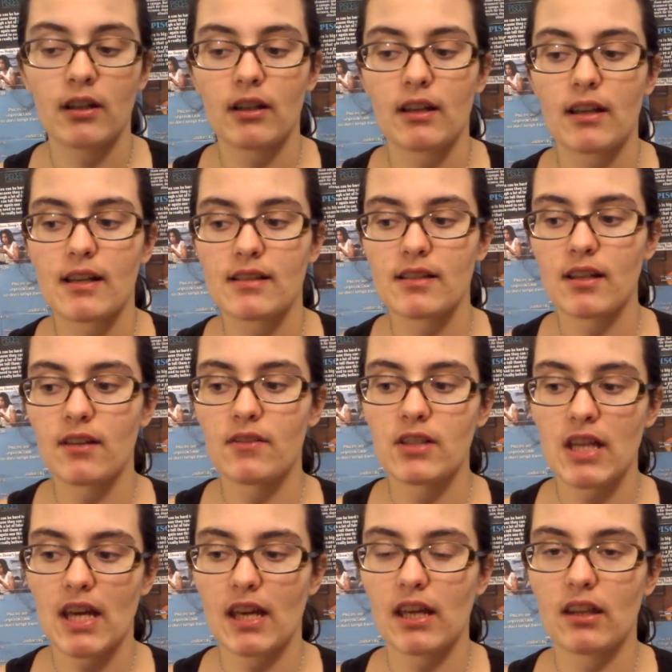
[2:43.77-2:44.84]
Instead of
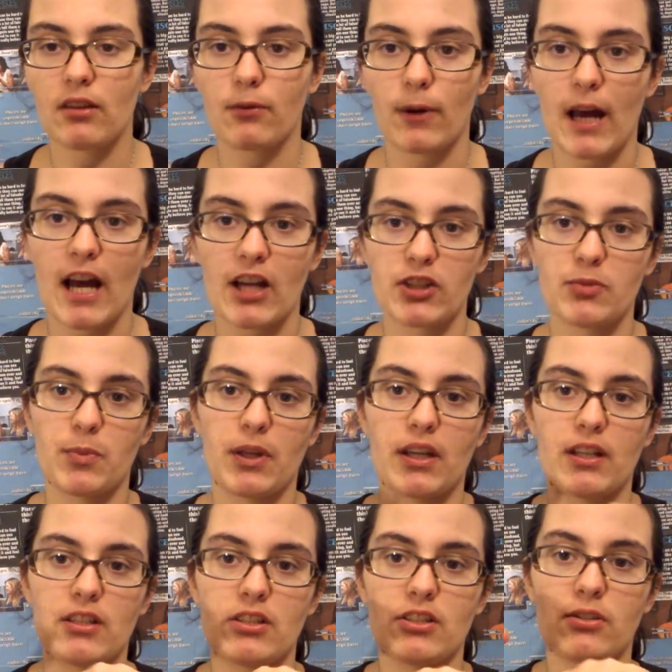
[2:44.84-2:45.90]
taking the rasp
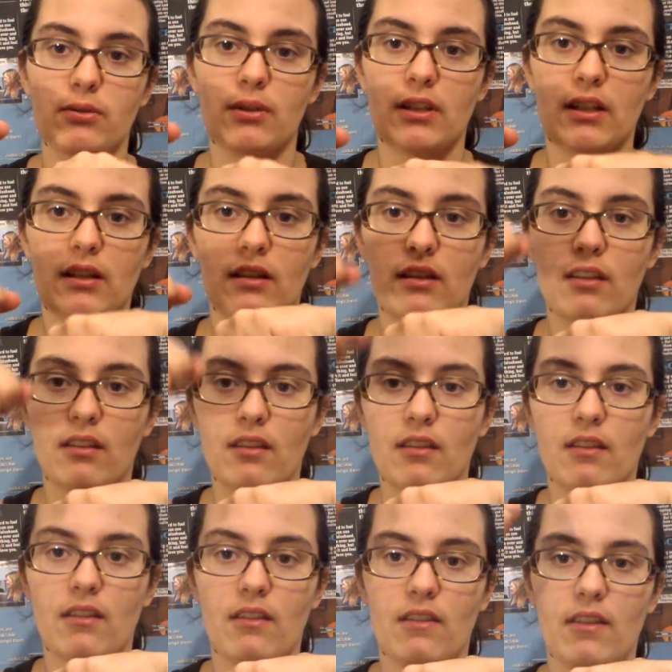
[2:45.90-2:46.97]
and doing
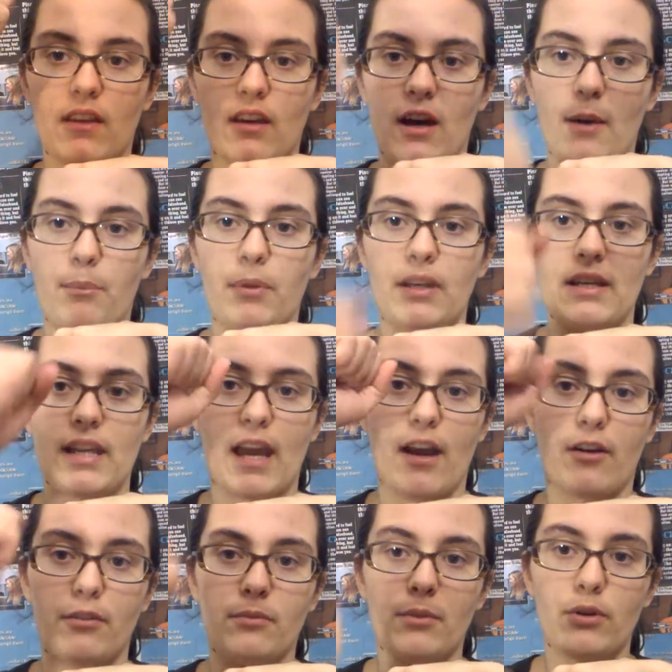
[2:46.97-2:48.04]
the up and
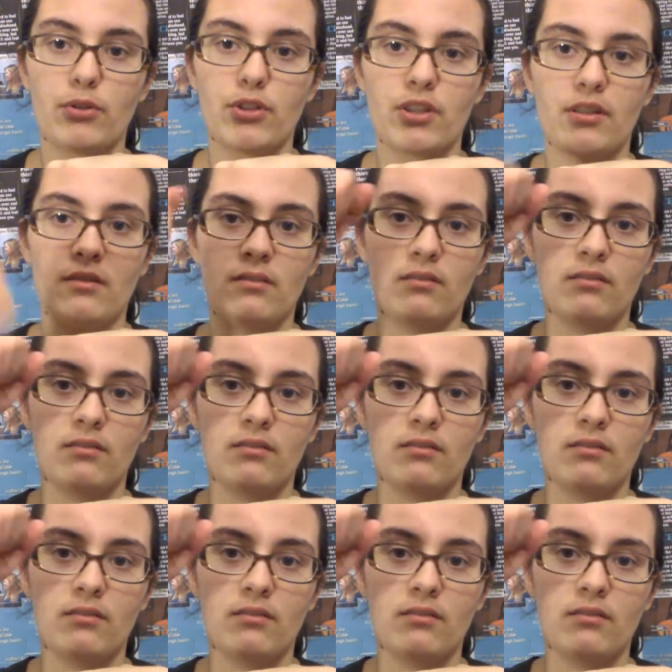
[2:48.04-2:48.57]
down motion,